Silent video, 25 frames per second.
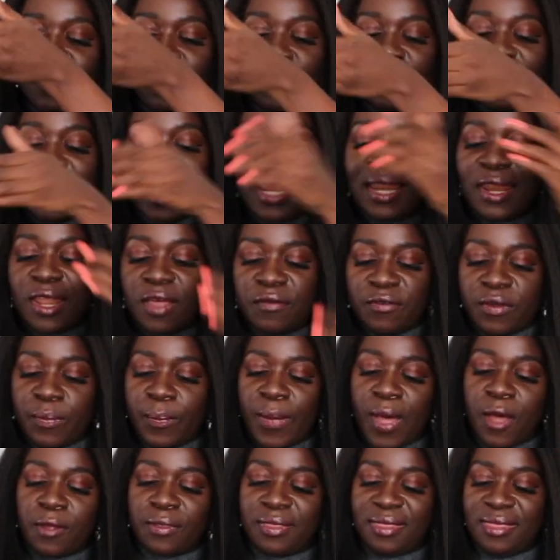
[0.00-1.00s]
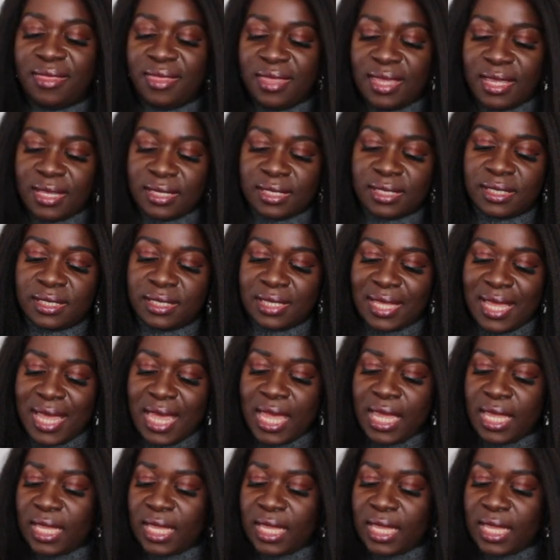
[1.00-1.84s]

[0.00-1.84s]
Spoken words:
what I love about this